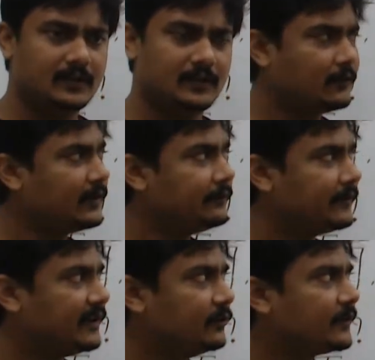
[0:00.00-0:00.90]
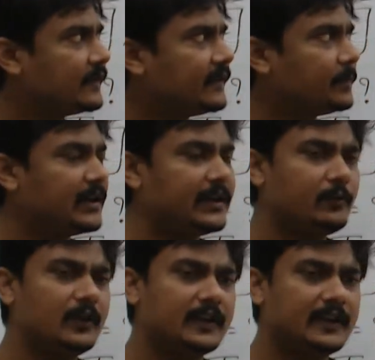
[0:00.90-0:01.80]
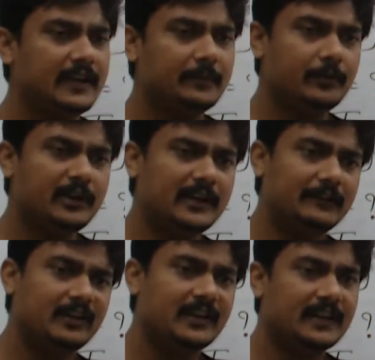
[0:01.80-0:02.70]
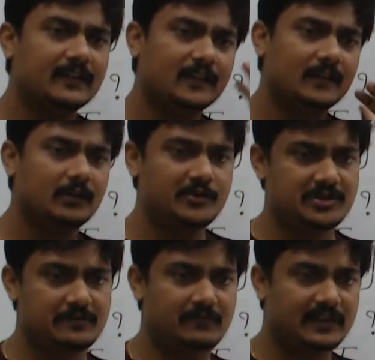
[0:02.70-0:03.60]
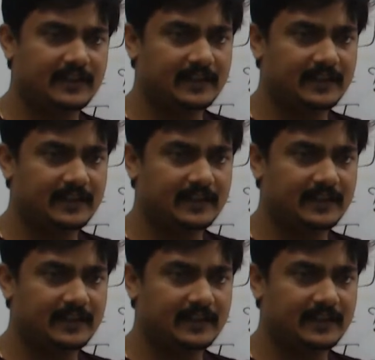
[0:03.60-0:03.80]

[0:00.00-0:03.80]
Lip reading: So if I use this particular key point, I will get the solution very